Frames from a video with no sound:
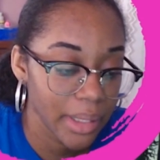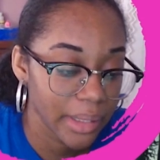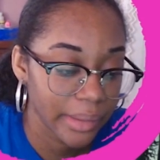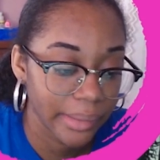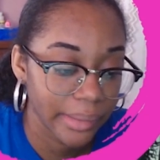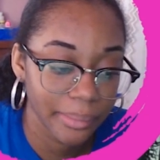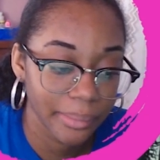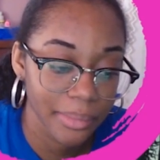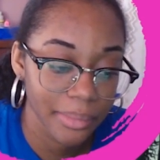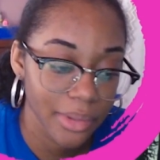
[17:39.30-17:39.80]

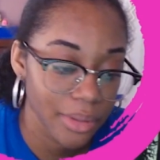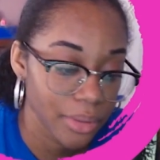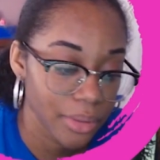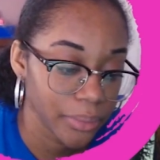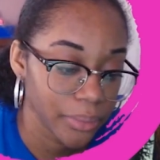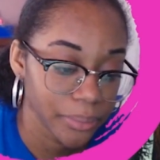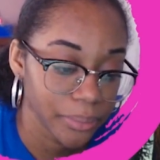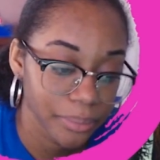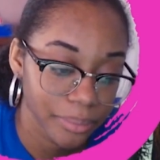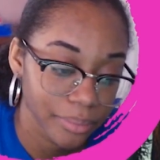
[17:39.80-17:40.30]
You know,
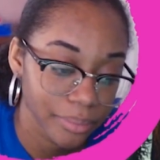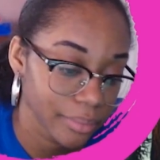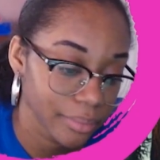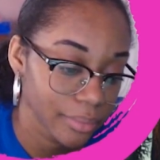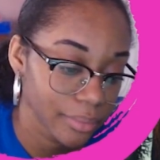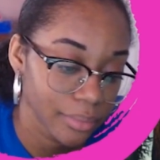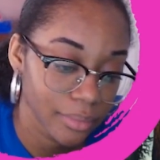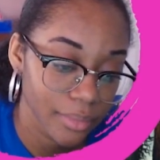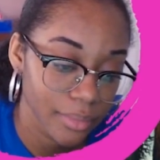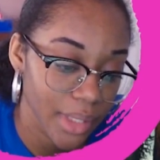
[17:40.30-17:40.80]

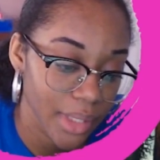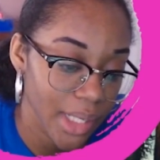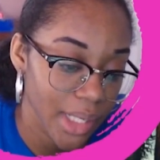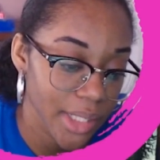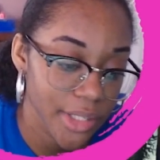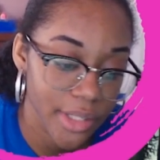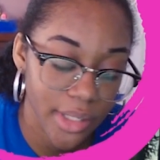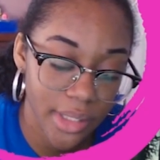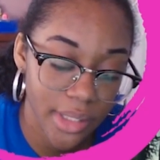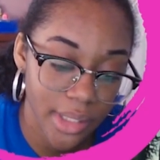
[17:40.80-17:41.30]
it
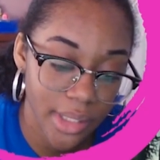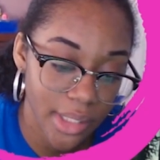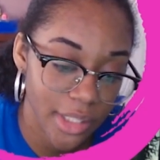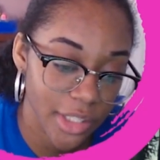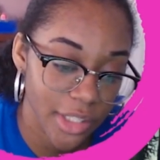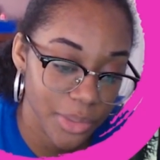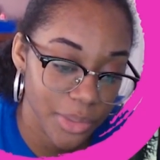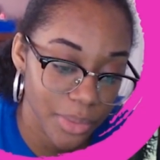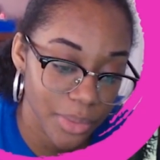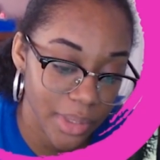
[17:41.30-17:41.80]

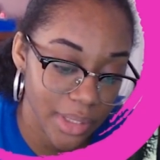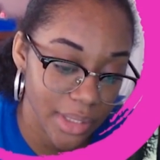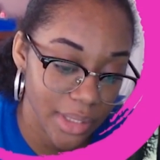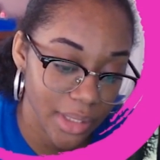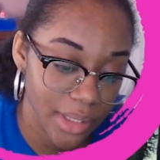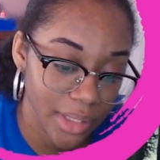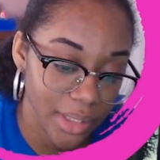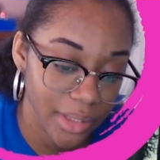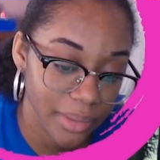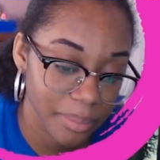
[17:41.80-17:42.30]
just wasn't
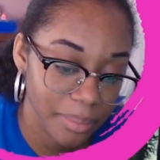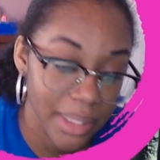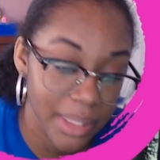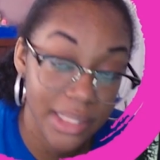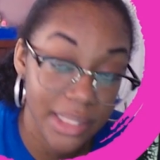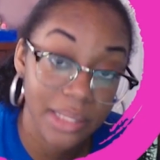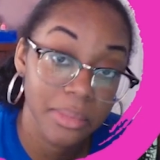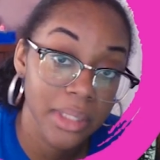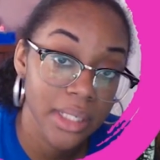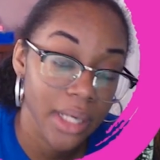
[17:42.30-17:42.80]
meant
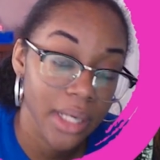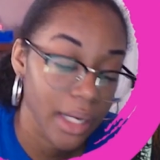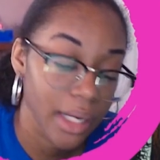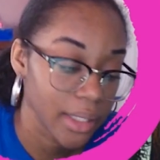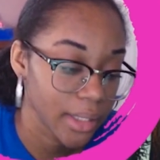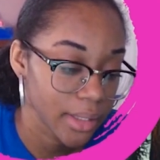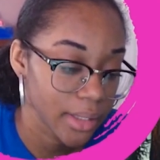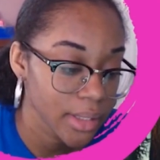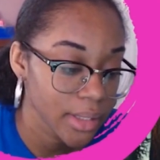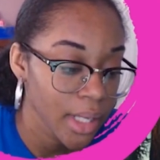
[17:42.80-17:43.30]
to be, I
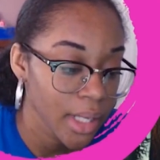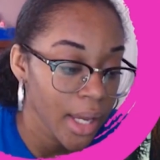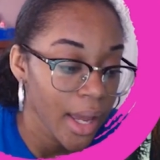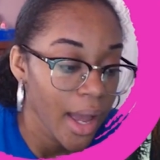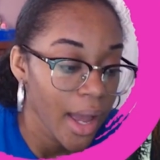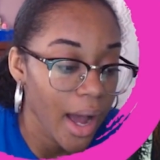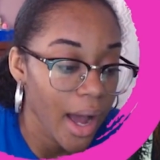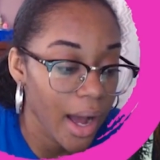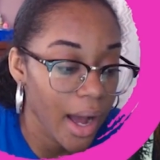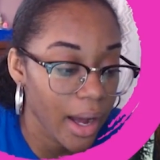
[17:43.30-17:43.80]
guess.
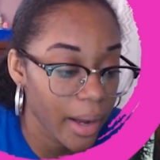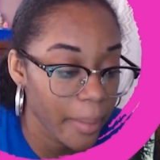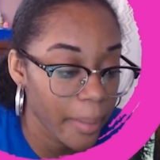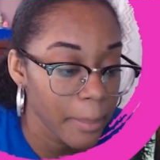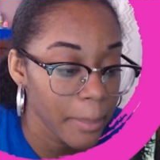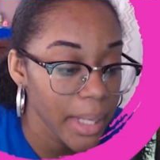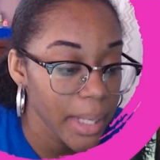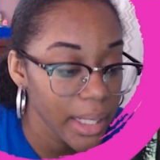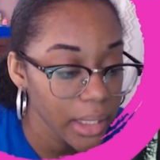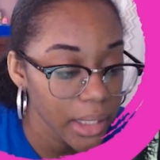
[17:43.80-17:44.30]

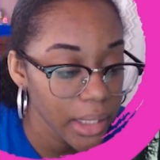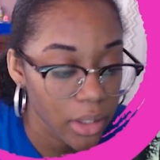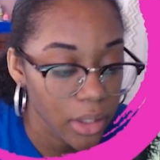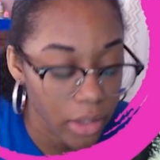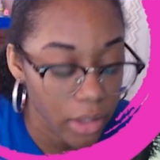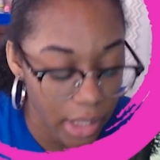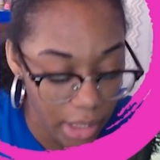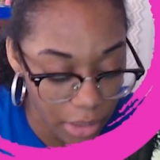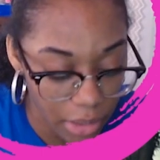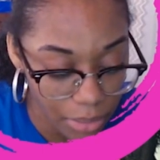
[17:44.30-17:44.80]
Maylene,
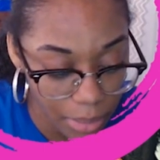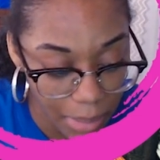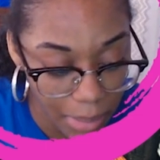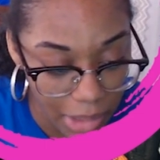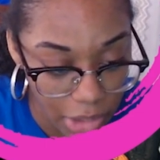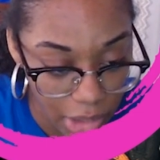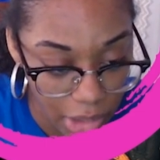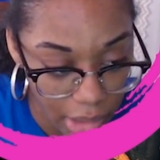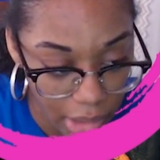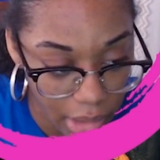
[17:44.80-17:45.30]
okay, this one might
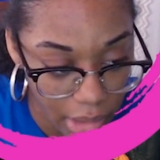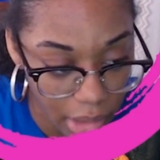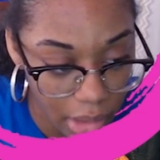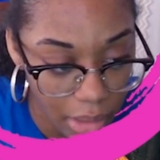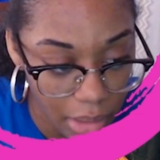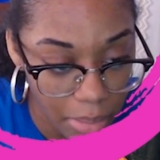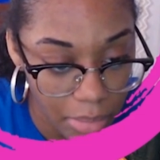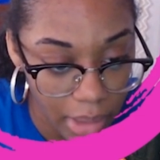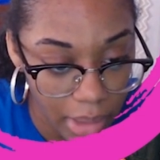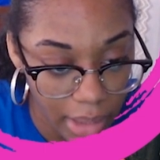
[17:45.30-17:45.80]
shock y'all,
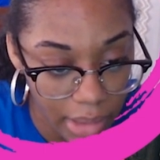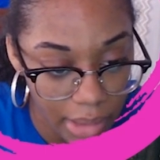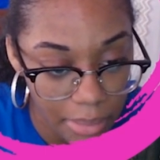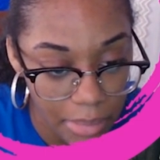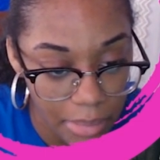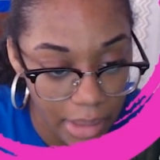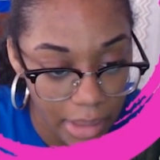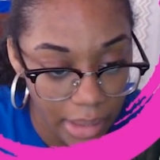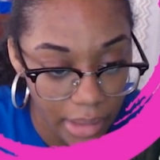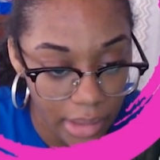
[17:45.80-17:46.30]
but I think
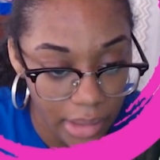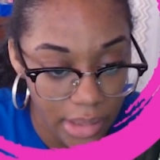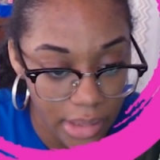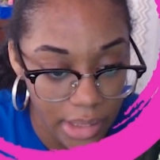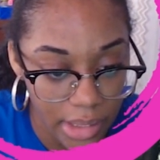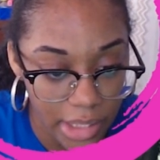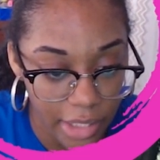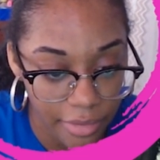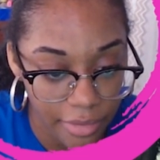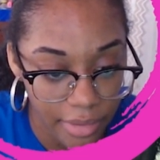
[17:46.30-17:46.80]
Maylene's
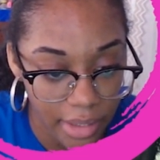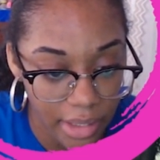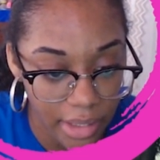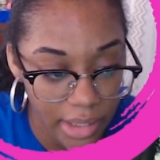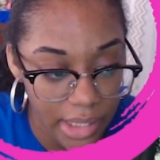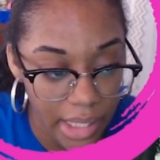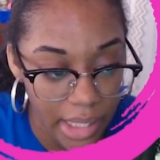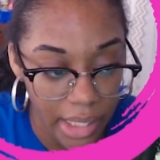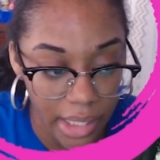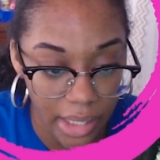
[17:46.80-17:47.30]
definitely
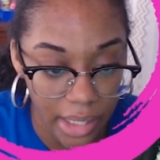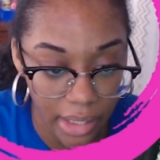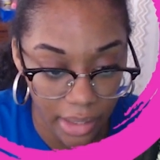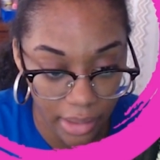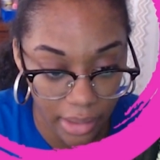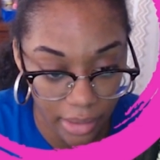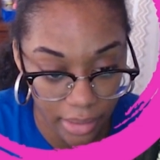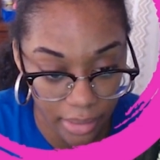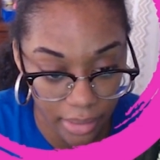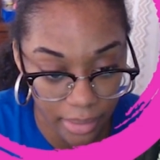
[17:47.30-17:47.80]
a A
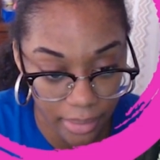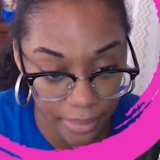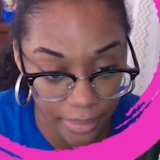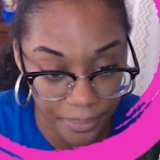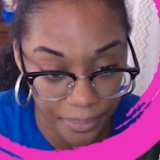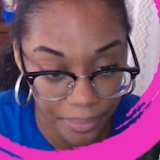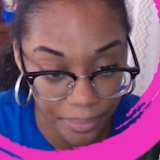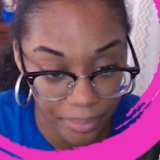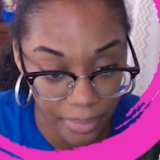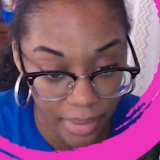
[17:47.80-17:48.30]

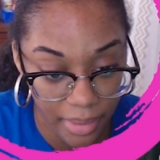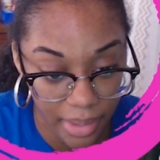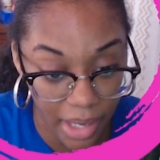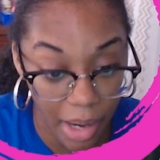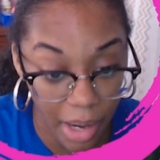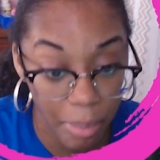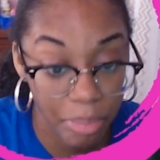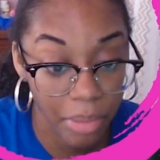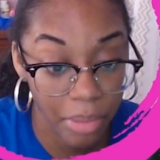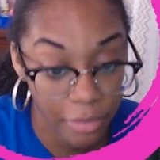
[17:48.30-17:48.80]

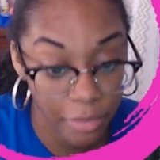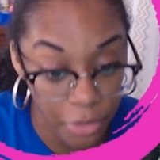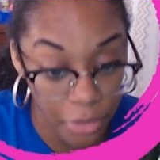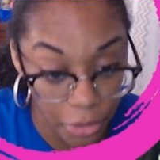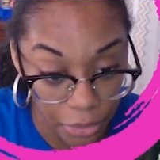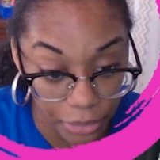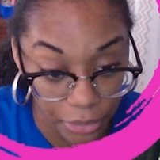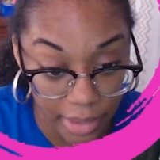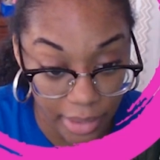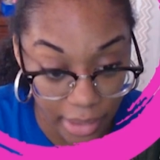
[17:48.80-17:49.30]
above
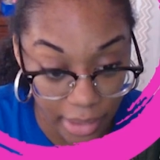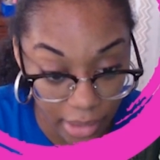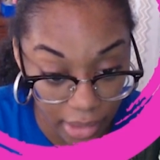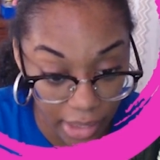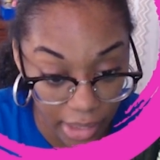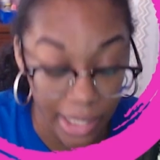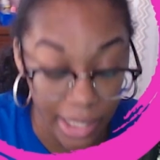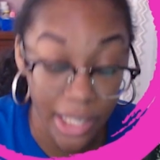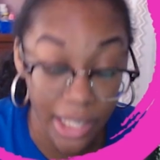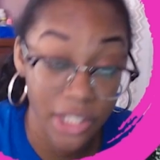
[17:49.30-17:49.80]
Corina,
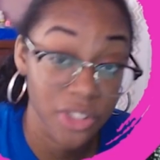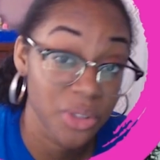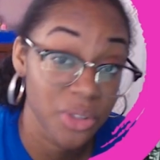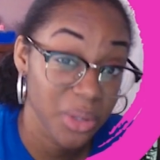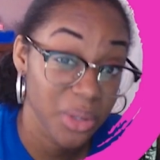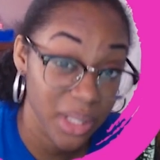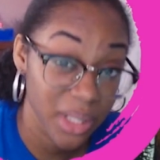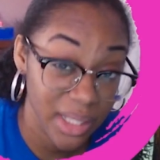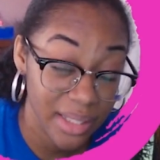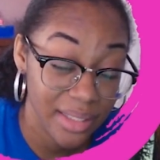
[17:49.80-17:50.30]
and that's
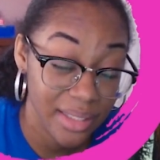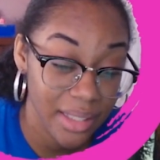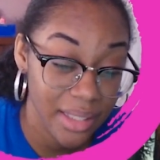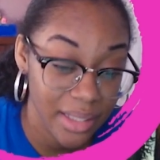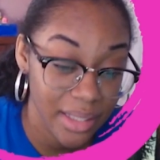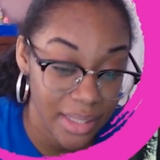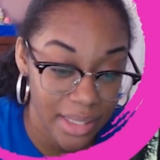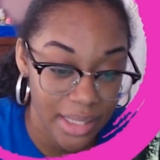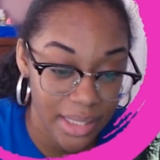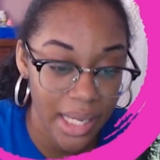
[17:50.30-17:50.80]
crazy
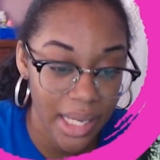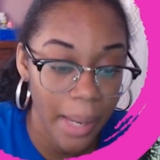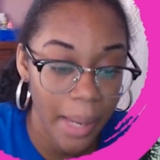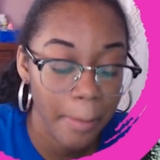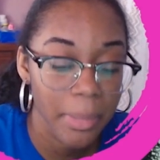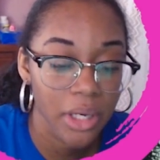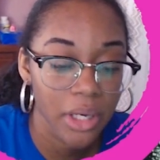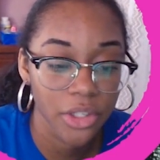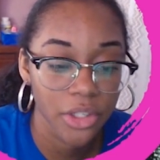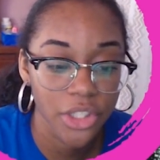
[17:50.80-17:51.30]
to say
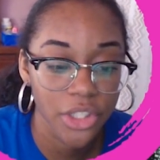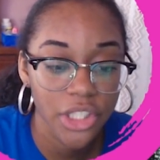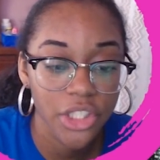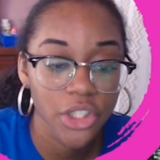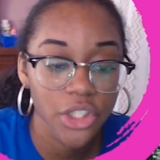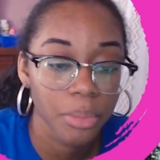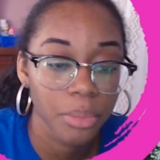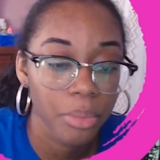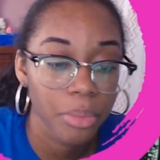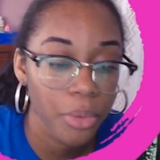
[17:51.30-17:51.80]
because she's
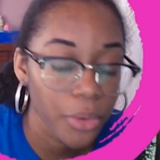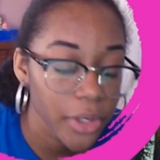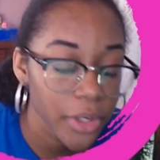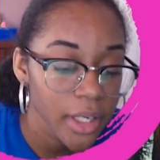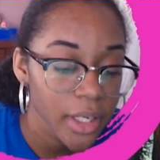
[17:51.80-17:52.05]
support,